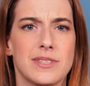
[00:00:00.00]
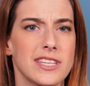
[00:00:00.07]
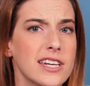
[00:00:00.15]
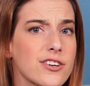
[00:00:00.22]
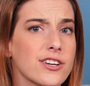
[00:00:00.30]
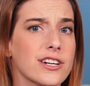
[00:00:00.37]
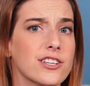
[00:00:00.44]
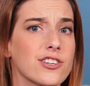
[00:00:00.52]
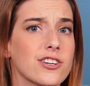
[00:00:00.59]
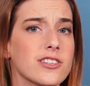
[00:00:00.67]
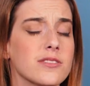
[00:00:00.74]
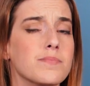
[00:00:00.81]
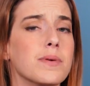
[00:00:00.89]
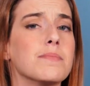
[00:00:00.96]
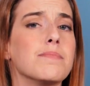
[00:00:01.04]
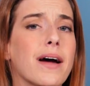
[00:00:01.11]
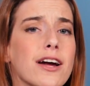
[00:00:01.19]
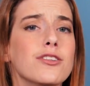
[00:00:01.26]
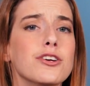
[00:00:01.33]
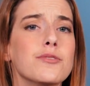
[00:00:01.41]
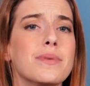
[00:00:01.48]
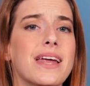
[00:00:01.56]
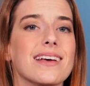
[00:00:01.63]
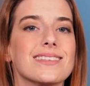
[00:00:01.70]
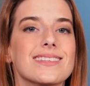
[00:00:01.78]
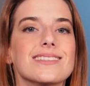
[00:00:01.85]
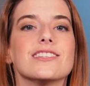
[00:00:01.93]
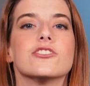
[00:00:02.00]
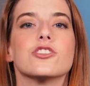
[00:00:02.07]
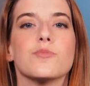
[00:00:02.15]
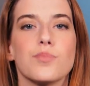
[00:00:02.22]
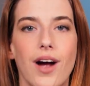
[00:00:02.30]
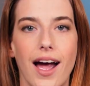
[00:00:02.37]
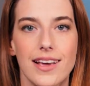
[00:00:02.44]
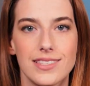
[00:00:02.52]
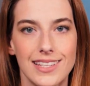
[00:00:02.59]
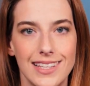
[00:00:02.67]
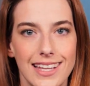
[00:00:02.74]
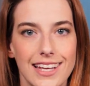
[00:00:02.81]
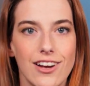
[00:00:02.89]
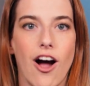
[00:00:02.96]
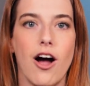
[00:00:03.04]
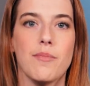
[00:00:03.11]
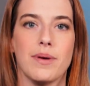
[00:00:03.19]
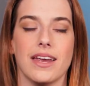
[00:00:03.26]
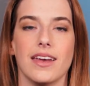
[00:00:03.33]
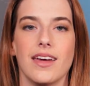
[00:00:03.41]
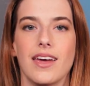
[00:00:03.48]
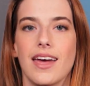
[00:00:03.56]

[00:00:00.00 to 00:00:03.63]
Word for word: sea creatures, but bioluminescence is surprisingly common.